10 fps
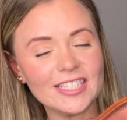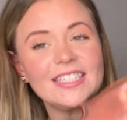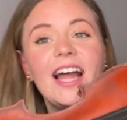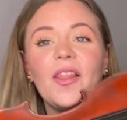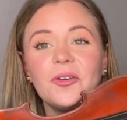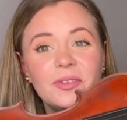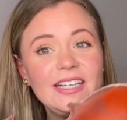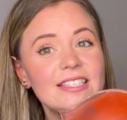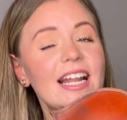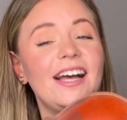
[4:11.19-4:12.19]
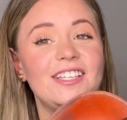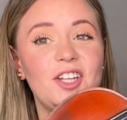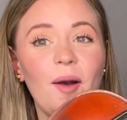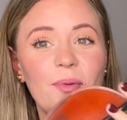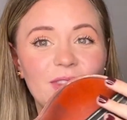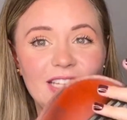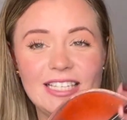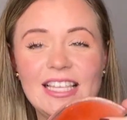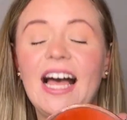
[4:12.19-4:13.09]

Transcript: Now the reason I did not put this